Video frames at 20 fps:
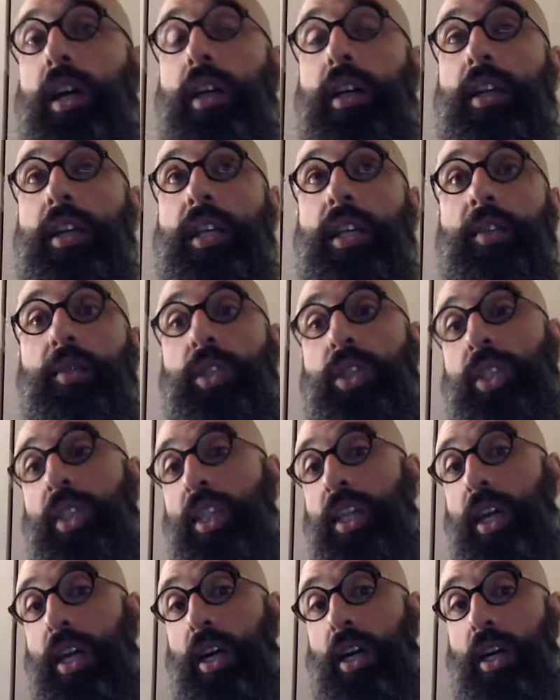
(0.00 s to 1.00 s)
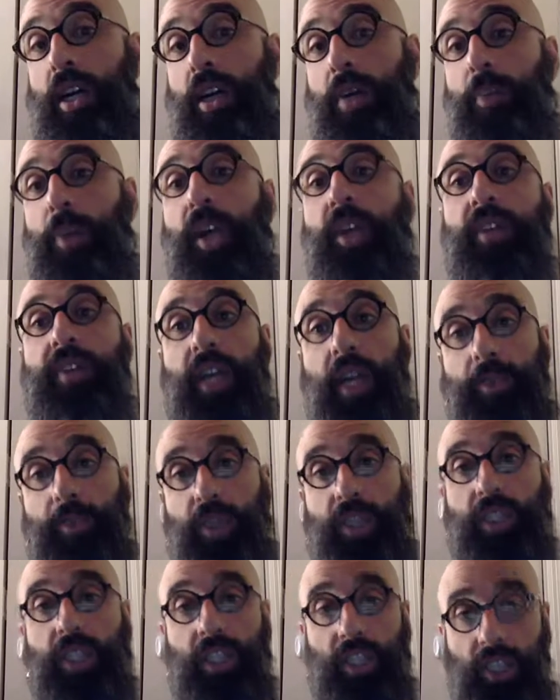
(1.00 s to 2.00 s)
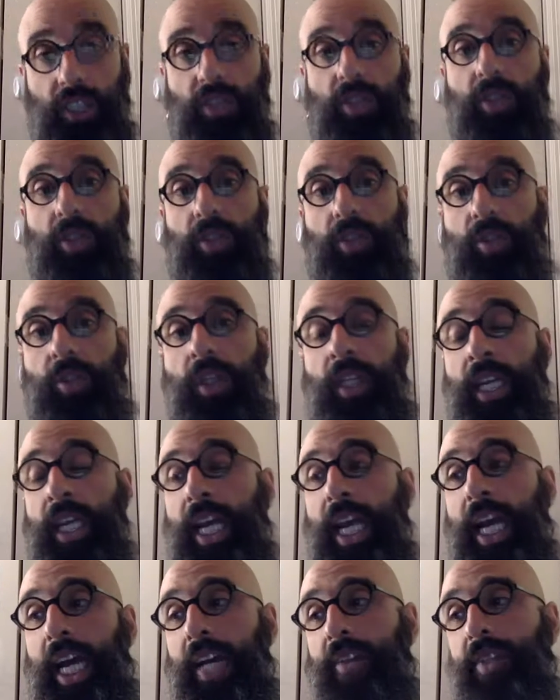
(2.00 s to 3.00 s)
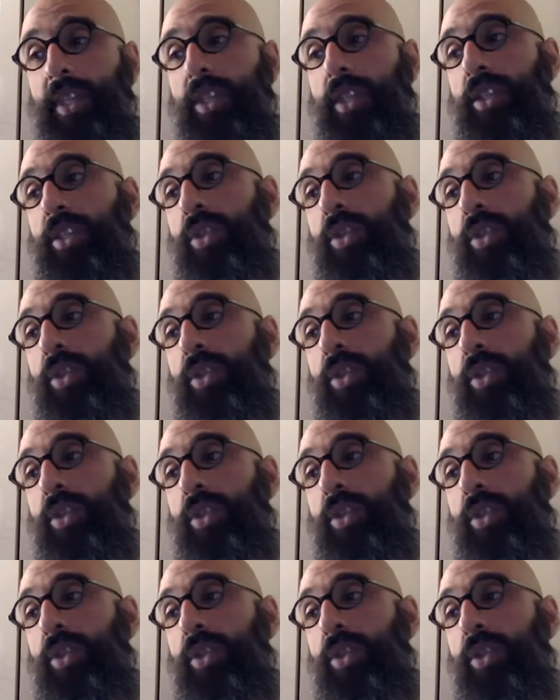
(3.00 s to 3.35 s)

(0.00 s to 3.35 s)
He was part of opposition to having this